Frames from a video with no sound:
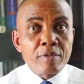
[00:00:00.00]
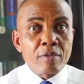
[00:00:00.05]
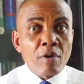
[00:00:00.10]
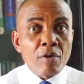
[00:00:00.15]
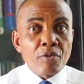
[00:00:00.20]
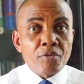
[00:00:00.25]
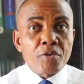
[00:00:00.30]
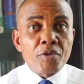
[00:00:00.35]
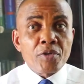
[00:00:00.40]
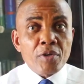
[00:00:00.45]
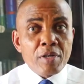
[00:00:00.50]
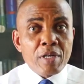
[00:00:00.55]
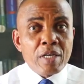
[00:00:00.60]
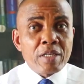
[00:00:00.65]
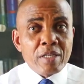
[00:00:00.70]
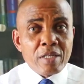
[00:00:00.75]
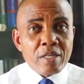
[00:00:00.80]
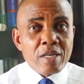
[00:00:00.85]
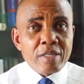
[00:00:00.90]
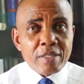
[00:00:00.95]
Constitution
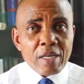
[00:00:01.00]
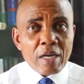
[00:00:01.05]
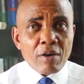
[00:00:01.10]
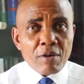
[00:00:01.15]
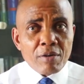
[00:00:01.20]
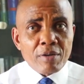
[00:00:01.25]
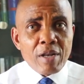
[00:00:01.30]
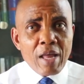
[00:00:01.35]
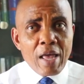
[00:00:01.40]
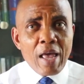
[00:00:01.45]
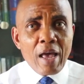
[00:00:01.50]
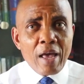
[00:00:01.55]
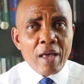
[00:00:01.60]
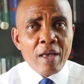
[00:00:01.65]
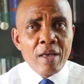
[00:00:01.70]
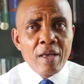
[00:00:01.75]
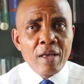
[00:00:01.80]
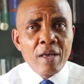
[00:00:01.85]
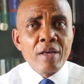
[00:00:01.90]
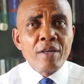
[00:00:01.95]
is in the second layer.
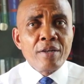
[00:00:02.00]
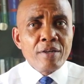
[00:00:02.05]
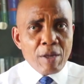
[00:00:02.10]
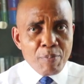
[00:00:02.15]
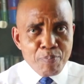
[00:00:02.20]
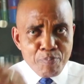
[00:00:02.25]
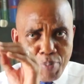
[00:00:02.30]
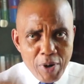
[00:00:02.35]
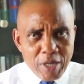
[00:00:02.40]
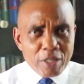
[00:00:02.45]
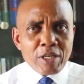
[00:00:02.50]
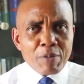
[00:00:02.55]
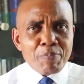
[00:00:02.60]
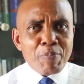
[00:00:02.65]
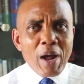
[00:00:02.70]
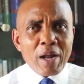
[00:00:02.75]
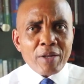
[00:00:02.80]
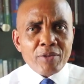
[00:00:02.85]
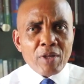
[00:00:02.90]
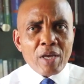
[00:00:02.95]
The
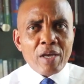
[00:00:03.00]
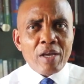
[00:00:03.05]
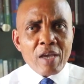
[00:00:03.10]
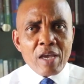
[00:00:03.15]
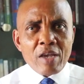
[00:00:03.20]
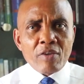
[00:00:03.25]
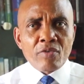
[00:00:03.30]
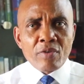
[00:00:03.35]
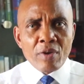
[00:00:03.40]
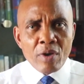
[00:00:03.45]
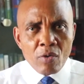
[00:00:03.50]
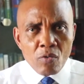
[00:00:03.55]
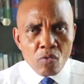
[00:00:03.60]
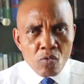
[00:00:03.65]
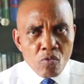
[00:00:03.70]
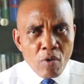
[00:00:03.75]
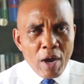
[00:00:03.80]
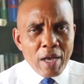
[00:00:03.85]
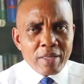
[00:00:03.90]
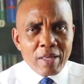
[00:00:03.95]
principal thing is
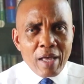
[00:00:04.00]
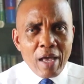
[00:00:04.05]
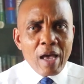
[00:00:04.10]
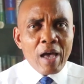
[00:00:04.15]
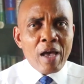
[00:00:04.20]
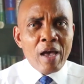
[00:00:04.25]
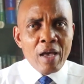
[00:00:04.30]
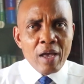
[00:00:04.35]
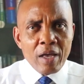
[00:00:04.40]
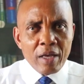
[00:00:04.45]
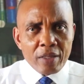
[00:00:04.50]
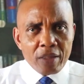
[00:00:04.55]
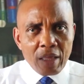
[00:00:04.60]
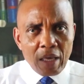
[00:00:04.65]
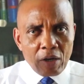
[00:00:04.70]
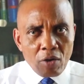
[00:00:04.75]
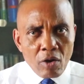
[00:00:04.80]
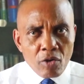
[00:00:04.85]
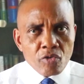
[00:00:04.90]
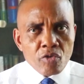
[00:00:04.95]
whether the
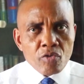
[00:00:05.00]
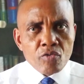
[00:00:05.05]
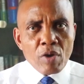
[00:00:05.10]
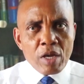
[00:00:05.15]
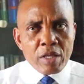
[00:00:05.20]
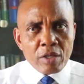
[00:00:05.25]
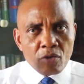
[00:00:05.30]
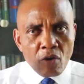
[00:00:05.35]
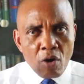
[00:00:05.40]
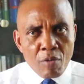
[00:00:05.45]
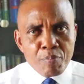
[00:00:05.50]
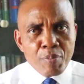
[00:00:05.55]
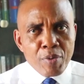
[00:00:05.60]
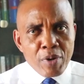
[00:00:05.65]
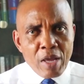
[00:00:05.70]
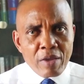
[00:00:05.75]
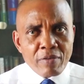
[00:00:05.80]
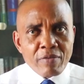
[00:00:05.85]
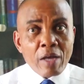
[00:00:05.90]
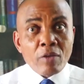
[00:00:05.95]
constituent
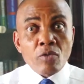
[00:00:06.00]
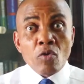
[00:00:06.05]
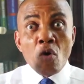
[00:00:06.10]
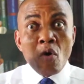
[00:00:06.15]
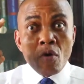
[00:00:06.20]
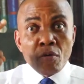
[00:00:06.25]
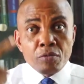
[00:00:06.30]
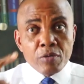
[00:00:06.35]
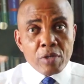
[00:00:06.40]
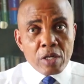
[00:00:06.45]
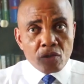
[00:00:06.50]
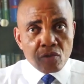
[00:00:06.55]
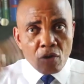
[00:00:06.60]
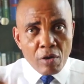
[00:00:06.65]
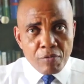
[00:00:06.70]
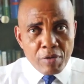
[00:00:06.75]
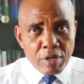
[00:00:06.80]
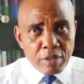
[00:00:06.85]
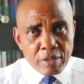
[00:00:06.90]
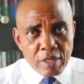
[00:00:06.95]
components that own the
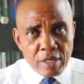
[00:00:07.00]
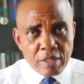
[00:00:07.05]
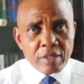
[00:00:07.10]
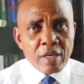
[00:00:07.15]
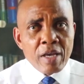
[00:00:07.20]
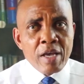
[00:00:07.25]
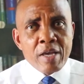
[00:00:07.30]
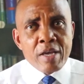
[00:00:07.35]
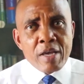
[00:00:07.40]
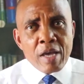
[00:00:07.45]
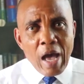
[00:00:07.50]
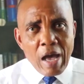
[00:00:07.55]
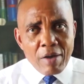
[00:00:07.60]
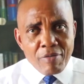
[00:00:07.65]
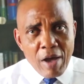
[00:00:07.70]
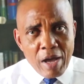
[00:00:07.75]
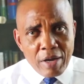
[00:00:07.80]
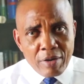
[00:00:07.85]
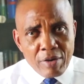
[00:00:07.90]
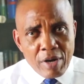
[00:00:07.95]
sovereignties
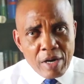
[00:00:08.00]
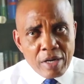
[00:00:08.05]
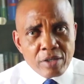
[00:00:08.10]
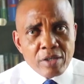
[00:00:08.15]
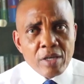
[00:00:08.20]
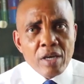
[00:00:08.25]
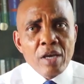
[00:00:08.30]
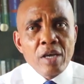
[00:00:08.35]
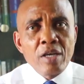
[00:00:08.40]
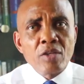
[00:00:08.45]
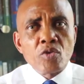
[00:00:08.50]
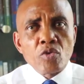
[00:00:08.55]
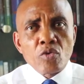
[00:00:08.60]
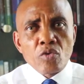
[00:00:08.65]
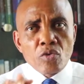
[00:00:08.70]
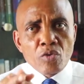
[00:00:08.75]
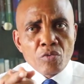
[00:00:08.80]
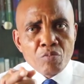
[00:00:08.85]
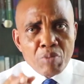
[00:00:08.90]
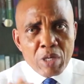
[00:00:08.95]
have agreed
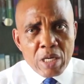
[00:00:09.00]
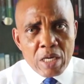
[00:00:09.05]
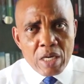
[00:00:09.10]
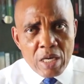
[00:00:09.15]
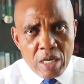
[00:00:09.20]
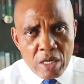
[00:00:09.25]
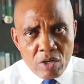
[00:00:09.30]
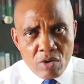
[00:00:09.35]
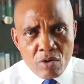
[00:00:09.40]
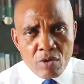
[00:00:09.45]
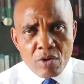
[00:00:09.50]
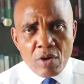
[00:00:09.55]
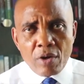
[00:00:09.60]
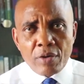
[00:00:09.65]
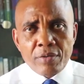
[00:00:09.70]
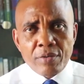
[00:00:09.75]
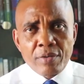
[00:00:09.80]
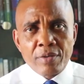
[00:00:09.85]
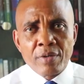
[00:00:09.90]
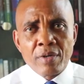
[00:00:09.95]
to be in
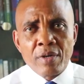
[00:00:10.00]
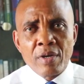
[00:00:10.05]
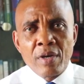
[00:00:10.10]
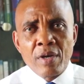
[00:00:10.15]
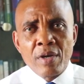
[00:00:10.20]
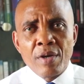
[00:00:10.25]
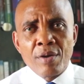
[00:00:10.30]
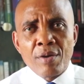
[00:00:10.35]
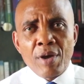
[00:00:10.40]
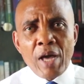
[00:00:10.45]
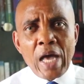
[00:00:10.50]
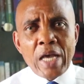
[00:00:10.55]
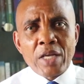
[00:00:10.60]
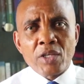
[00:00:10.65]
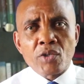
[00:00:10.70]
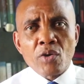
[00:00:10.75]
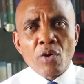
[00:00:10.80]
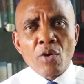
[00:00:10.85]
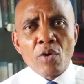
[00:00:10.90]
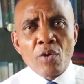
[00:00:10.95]
union. And
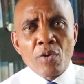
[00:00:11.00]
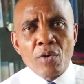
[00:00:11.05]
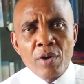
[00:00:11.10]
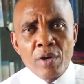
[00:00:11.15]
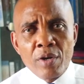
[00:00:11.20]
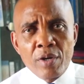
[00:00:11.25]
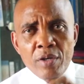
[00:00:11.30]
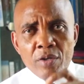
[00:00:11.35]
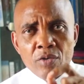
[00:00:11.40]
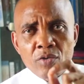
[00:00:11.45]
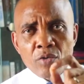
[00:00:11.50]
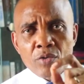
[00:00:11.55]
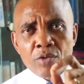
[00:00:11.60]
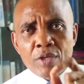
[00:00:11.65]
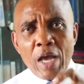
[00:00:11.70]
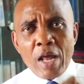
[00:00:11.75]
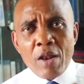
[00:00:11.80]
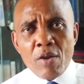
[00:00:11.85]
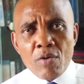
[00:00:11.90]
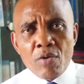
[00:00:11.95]
so, to
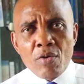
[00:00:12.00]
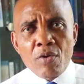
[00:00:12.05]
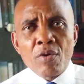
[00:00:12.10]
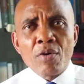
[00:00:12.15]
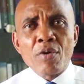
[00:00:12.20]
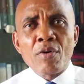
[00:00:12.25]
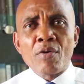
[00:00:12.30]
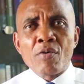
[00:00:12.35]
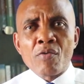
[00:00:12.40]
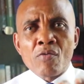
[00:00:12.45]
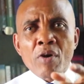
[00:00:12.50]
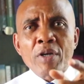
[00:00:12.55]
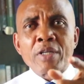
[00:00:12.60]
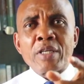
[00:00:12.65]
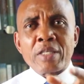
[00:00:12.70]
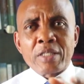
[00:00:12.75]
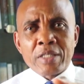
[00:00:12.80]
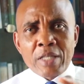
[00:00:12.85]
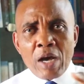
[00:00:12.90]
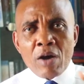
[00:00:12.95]
tell you what
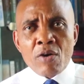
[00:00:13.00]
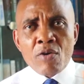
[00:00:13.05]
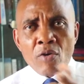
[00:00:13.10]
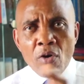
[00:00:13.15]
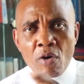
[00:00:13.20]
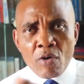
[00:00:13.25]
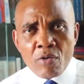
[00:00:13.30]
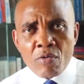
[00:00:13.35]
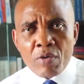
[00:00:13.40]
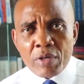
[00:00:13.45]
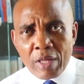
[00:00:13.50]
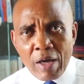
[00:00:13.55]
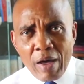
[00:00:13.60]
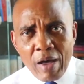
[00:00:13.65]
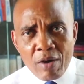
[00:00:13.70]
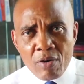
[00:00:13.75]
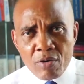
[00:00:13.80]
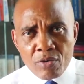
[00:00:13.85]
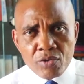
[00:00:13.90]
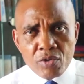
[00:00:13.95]
is now wrong with
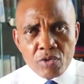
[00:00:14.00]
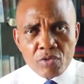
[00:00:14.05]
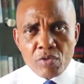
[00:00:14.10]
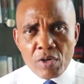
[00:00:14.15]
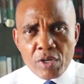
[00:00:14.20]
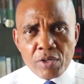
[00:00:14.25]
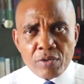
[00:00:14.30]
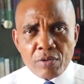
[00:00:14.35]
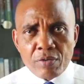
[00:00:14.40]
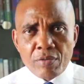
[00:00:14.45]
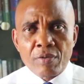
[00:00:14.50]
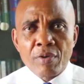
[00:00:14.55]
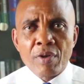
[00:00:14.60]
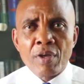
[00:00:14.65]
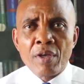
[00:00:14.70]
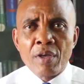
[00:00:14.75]
our own situation,